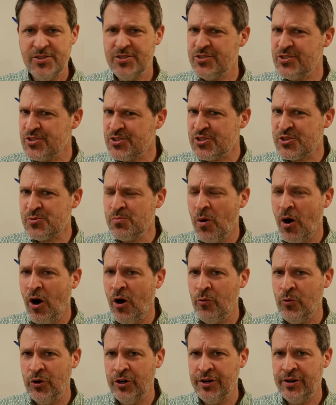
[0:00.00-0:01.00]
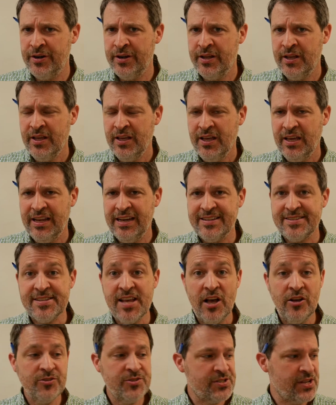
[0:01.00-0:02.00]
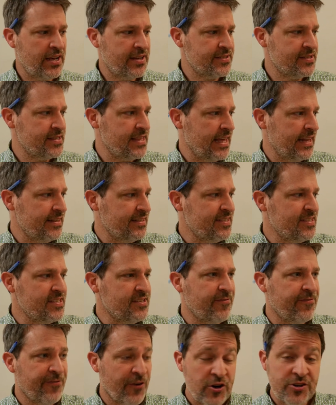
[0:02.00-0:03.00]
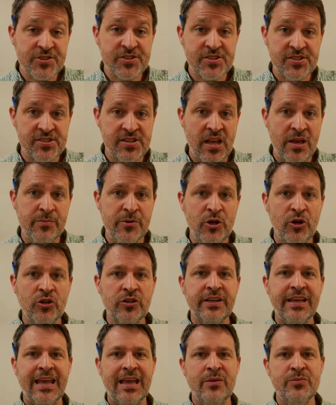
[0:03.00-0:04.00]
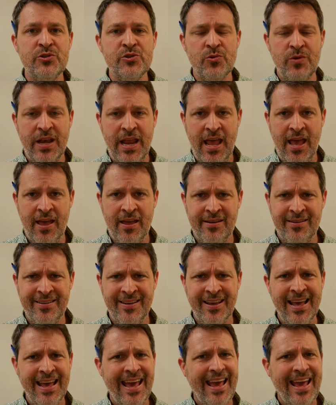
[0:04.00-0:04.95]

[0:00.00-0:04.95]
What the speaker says: It's a small word, and it tells us that 1 Samuel came to an end.